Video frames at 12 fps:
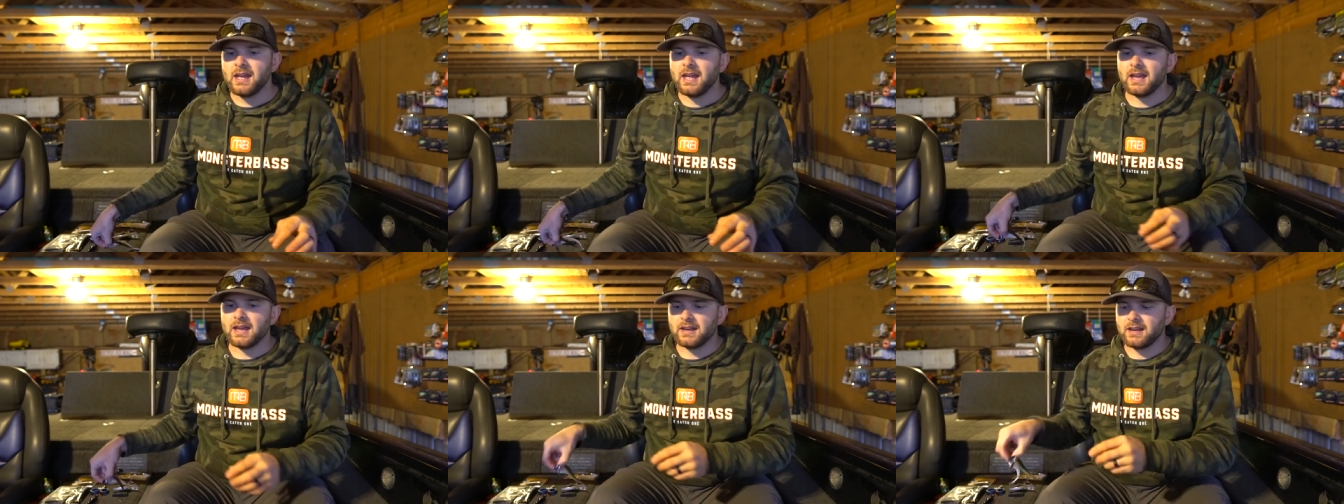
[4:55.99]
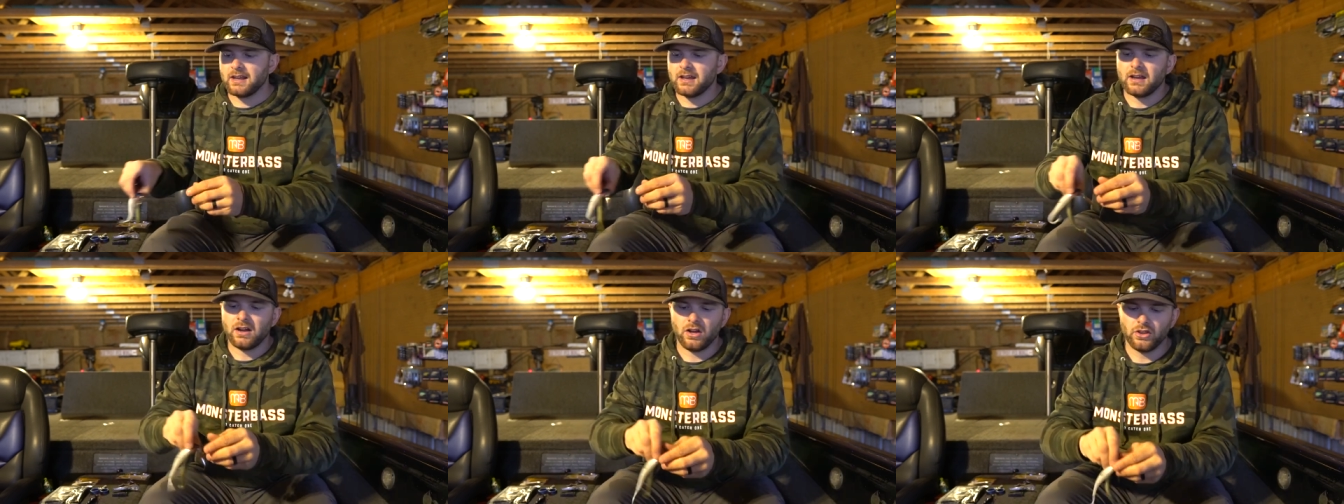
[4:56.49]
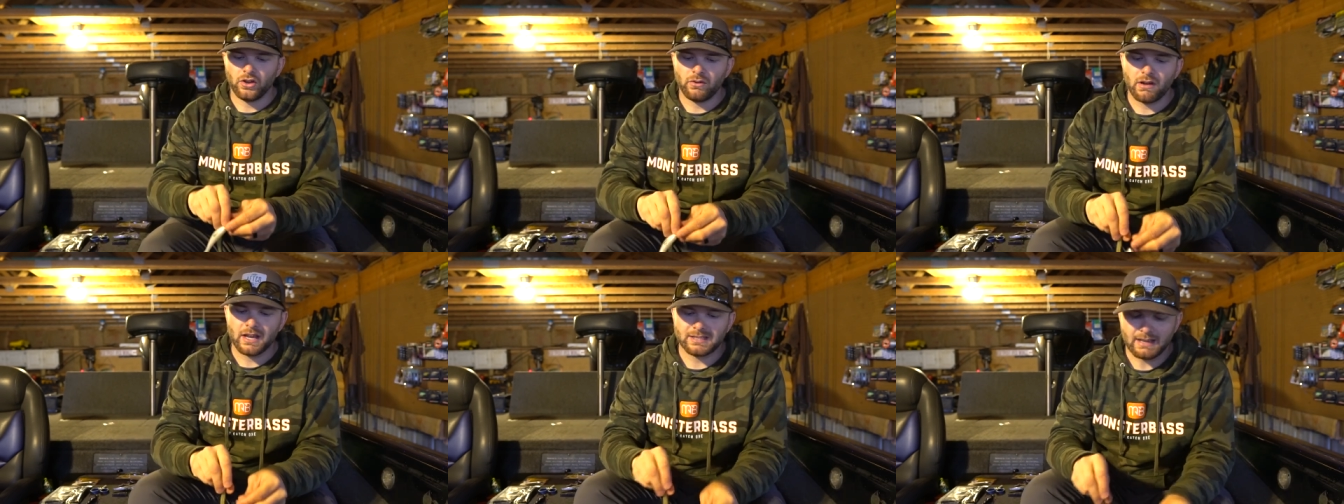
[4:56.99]
And
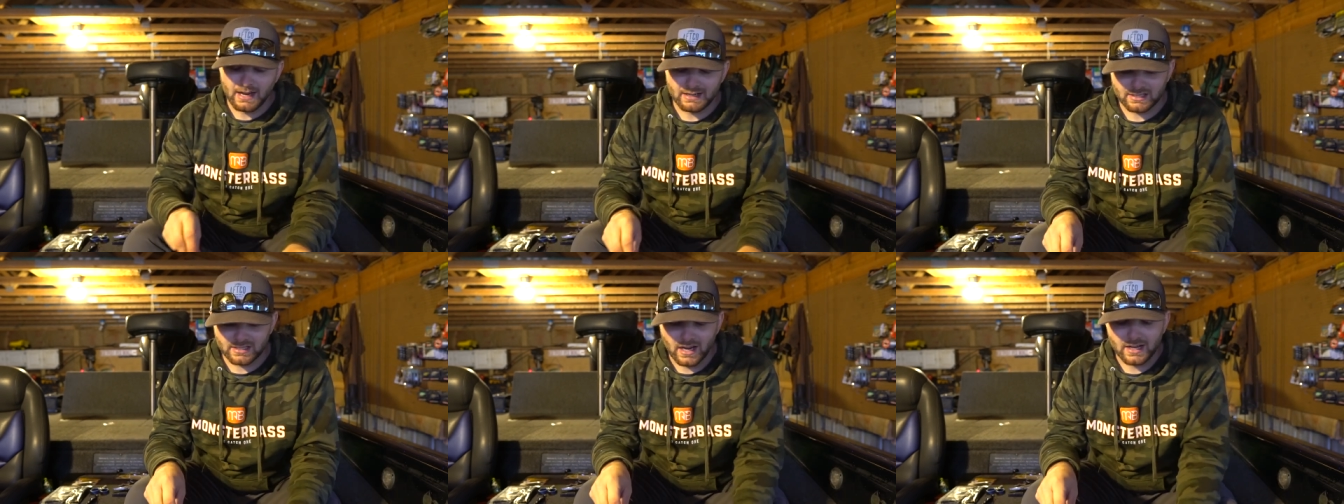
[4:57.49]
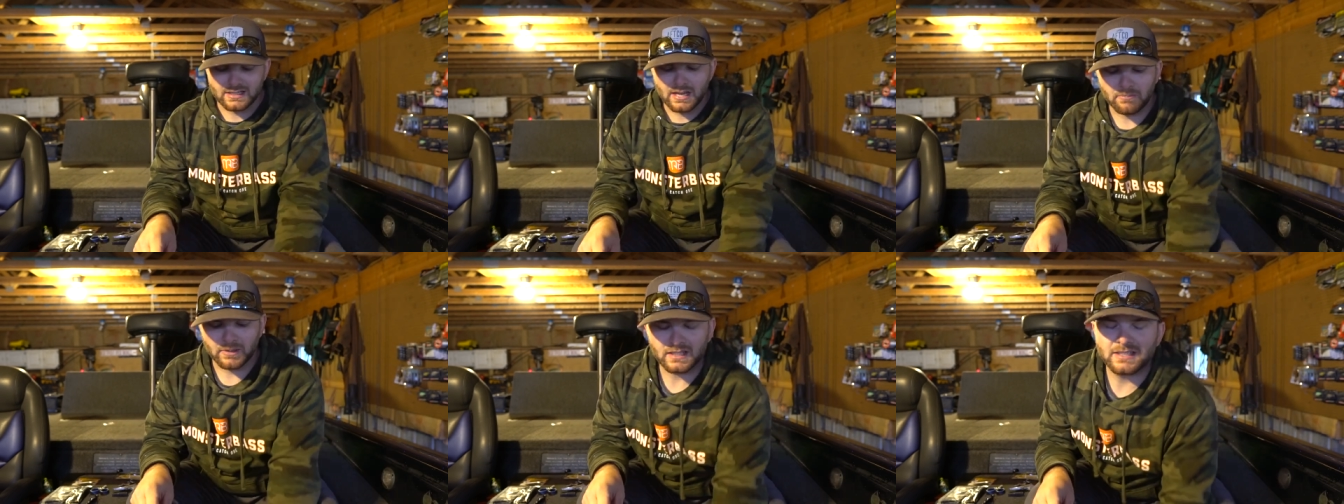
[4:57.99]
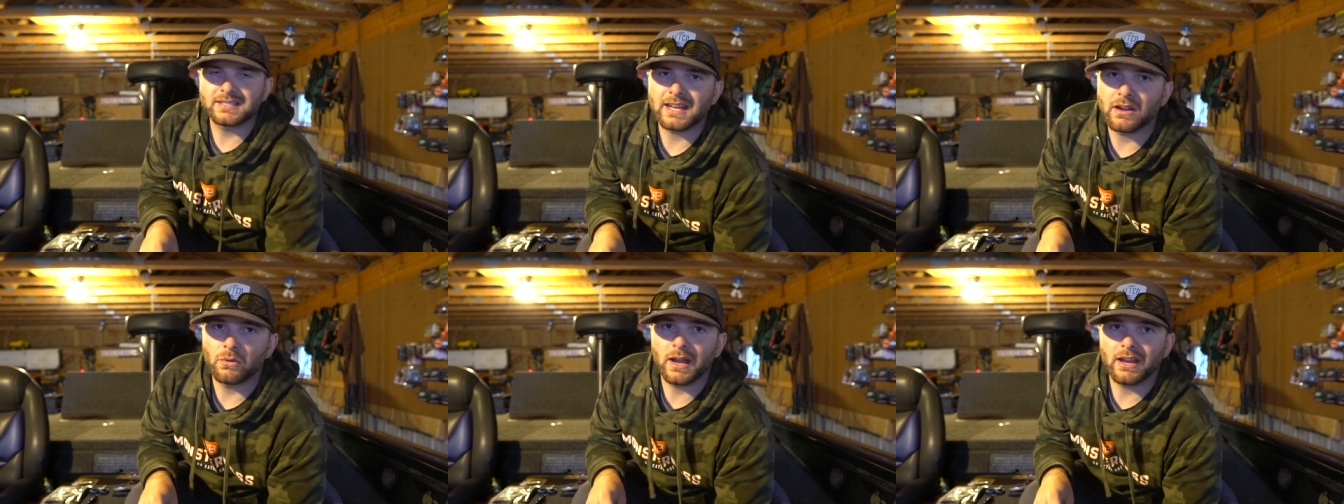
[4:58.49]
Although I said I, I typically
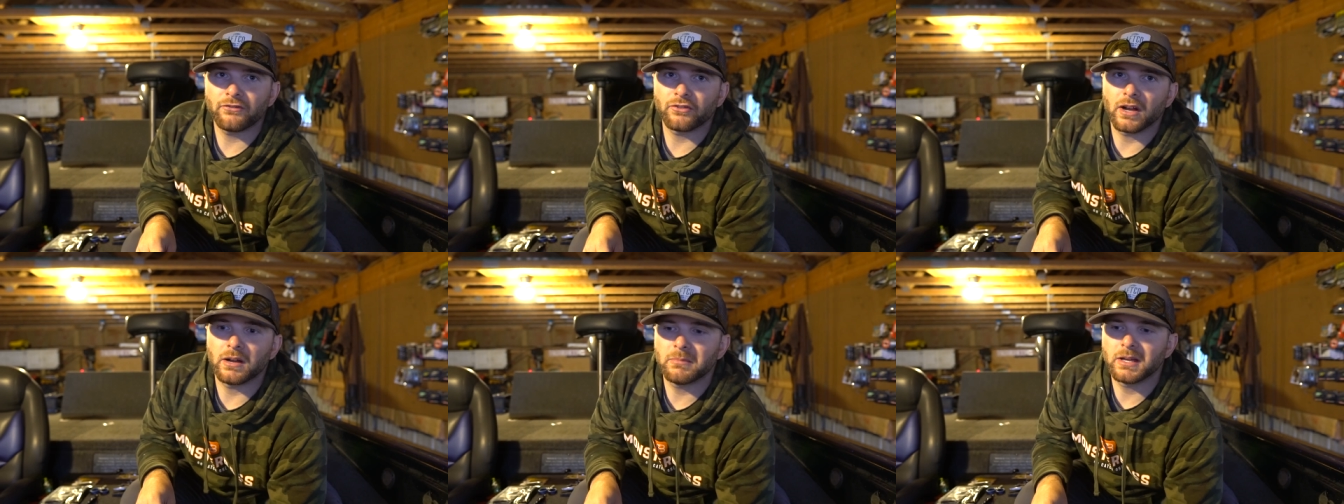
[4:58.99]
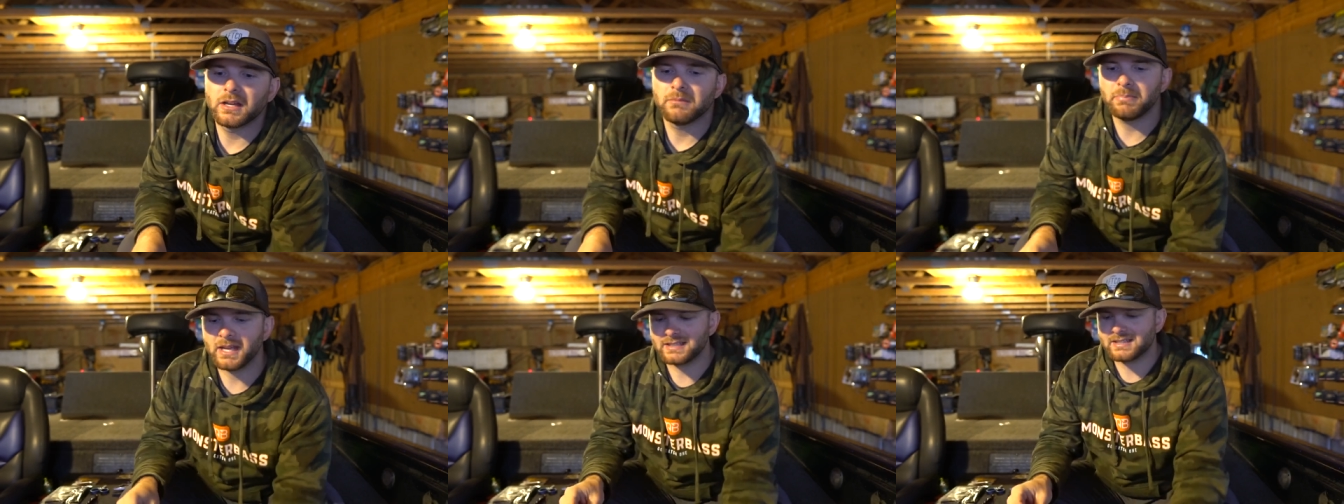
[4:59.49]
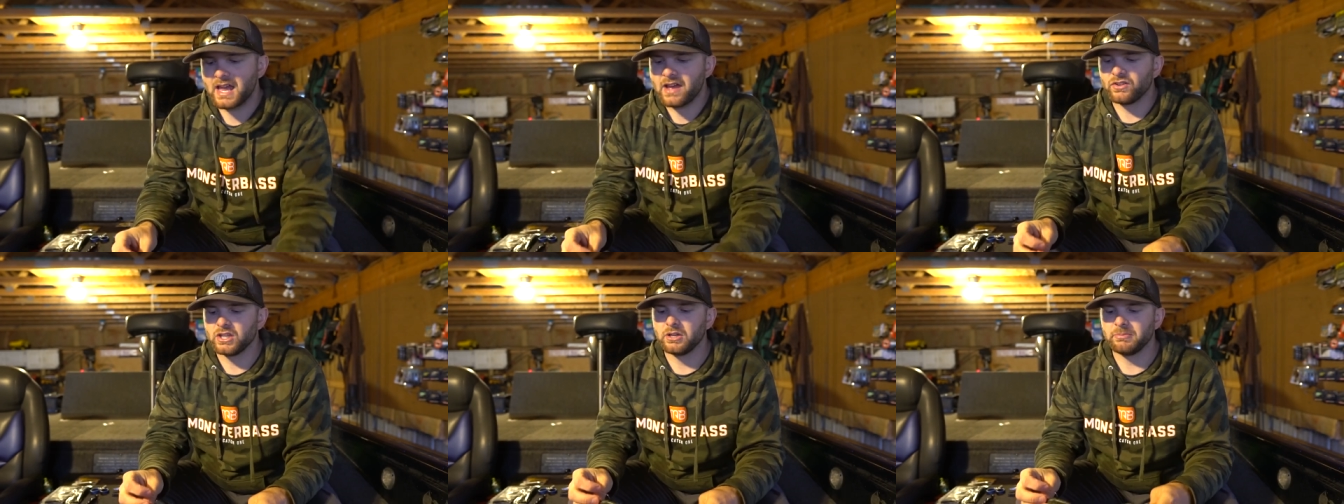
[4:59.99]
stay away from baits that
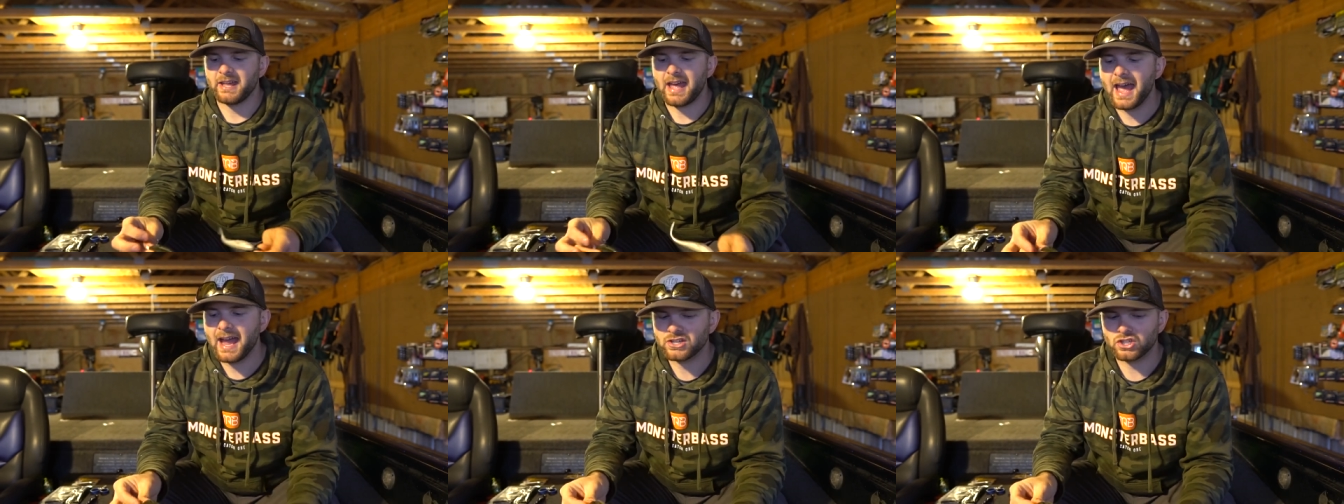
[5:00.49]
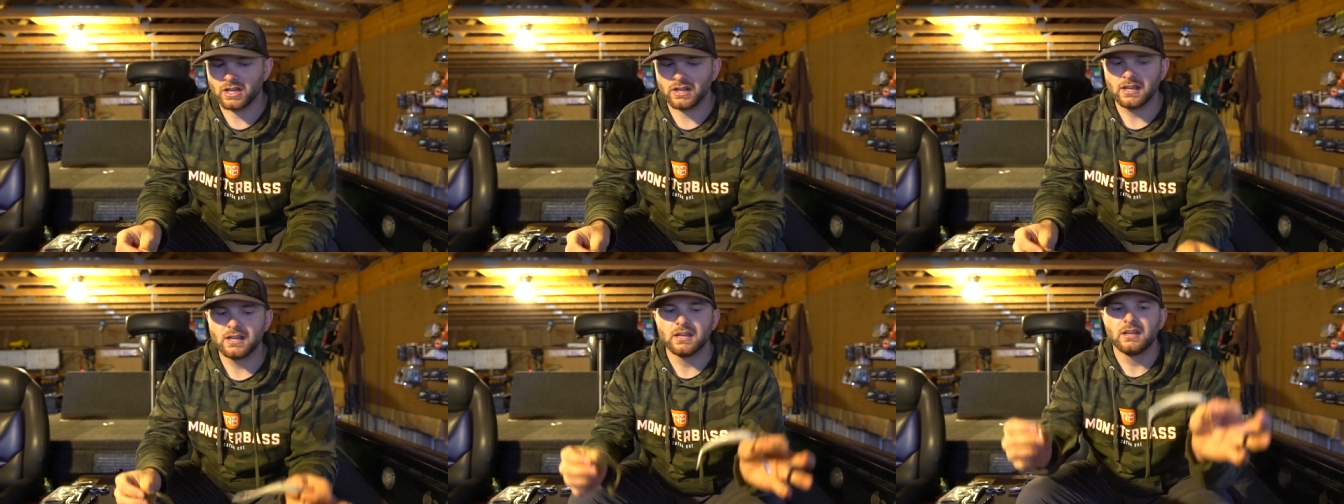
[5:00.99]
have a little bit of action,